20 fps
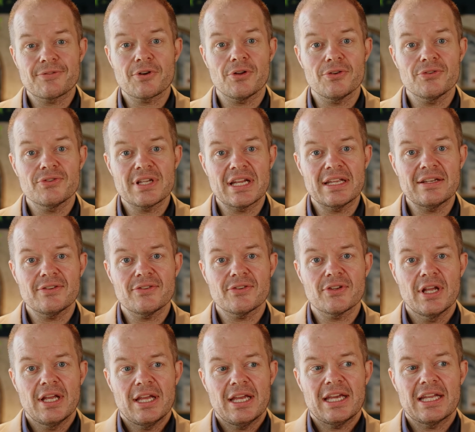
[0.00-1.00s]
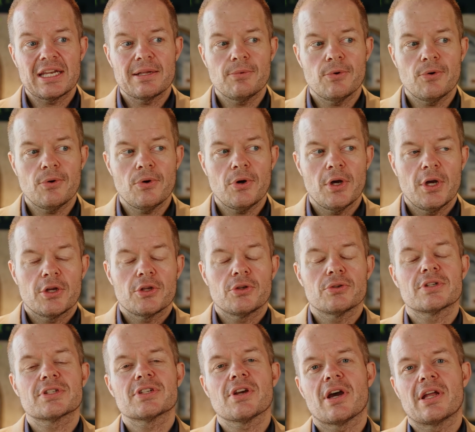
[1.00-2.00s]
content anymore. You're
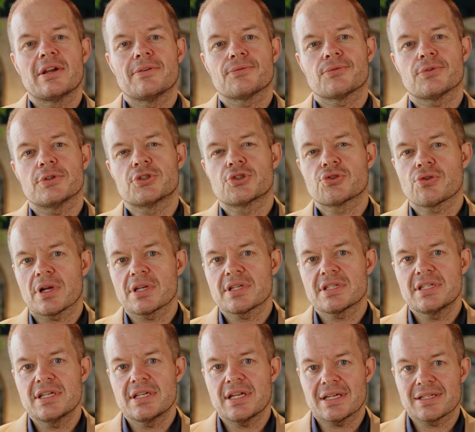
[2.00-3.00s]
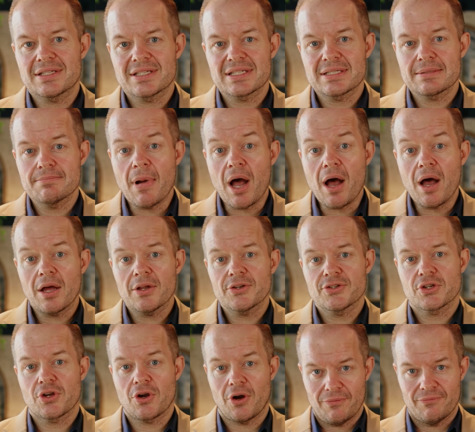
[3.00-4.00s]
designing for a trusted and smart
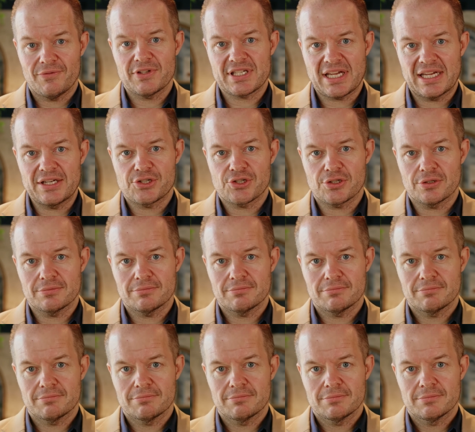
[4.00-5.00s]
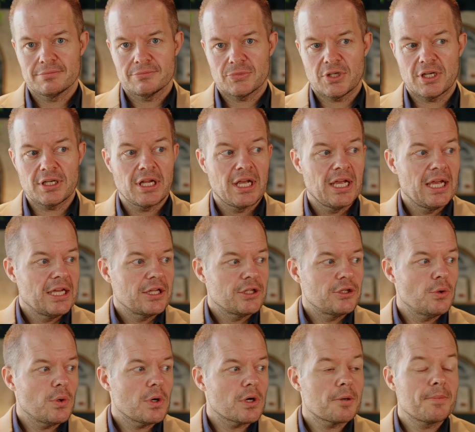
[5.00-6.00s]
conversation. Right?
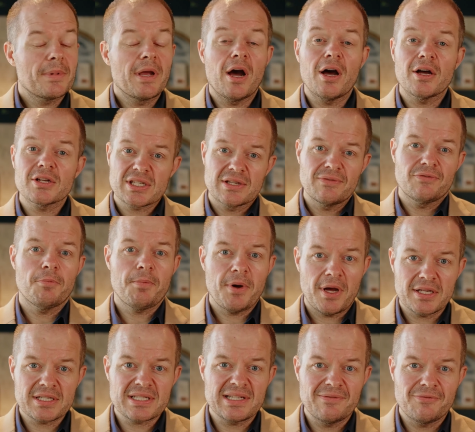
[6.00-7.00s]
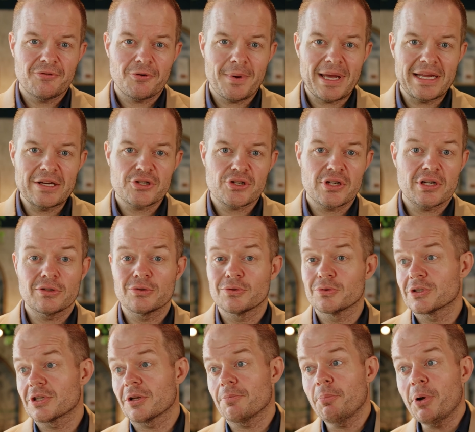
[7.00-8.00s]
You are going to be asking for personal information in
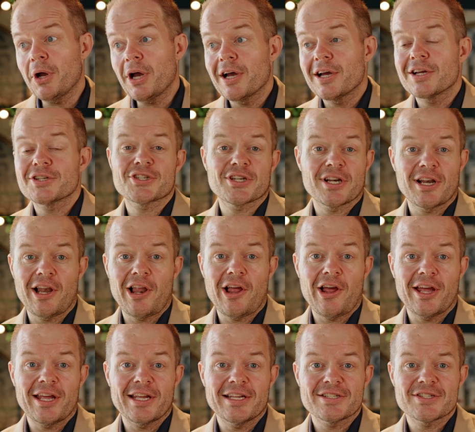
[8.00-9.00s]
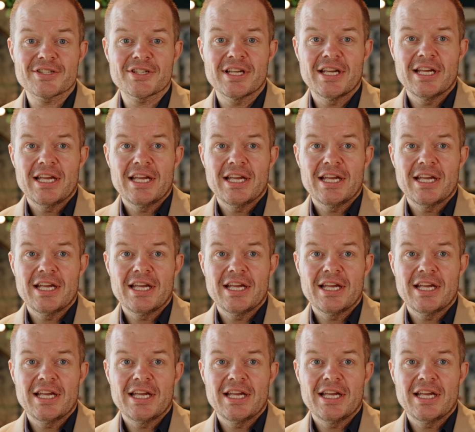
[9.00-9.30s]
order to personalize,